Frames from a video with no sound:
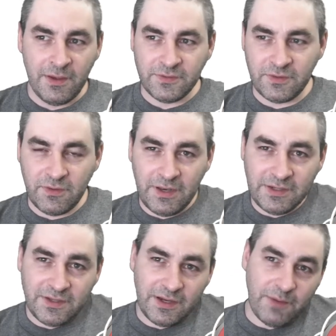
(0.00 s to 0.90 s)
So the
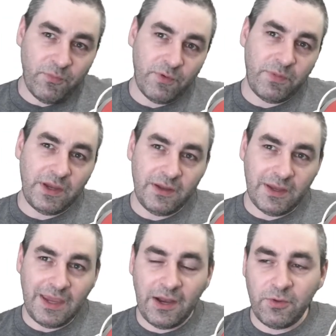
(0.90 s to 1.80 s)
next thing up would be,
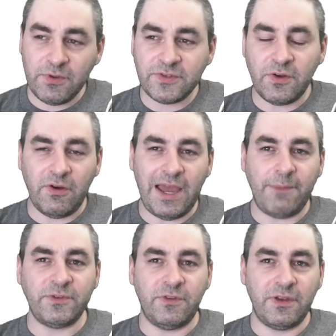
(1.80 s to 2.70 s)
how do you install
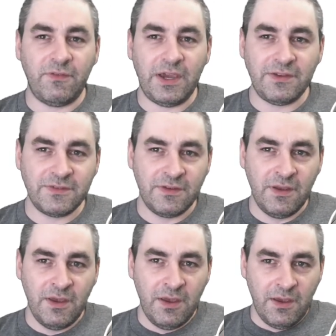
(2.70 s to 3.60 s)
apps on the device?
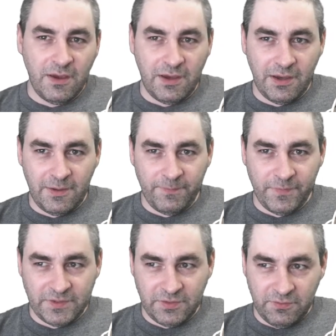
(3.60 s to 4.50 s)

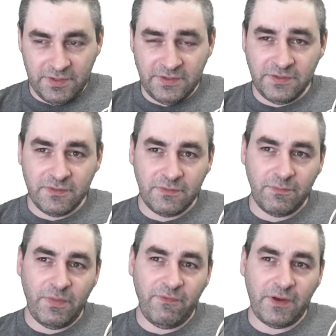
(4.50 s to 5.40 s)
So this has
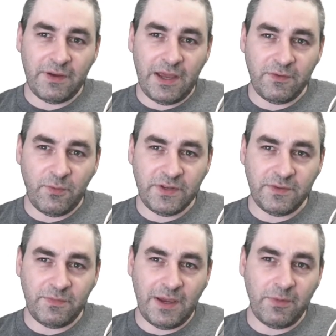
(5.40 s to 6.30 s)
been figured out quite
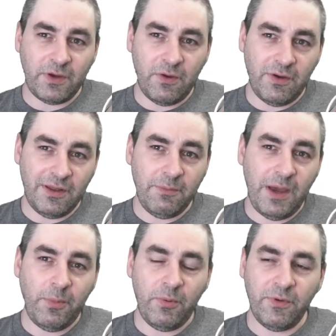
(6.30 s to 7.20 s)
some time ago. A
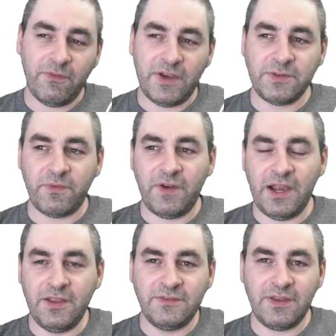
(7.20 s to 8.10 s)
LibIble mobile device
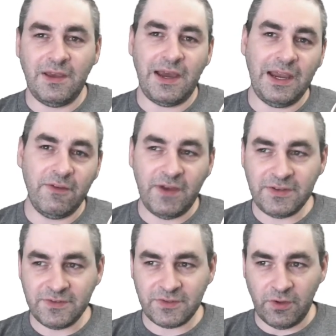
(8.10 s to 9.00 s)
provides iDevice
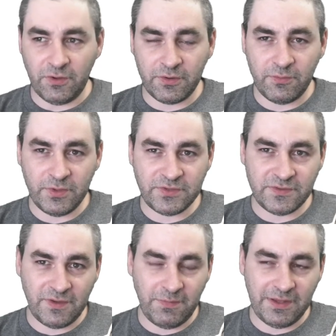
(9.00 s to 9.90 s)
Installer, which
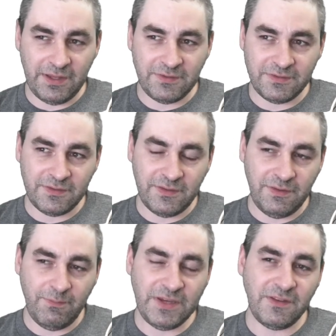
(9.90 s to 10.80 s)
simulates
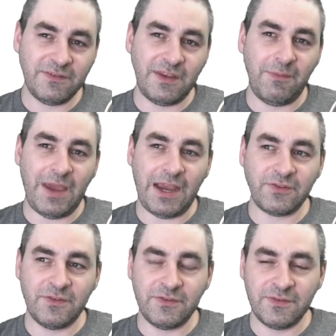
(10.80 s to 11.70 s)
basically the same
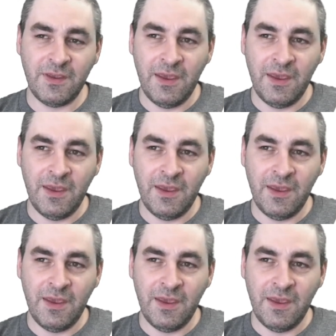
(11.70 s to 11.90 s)
actions.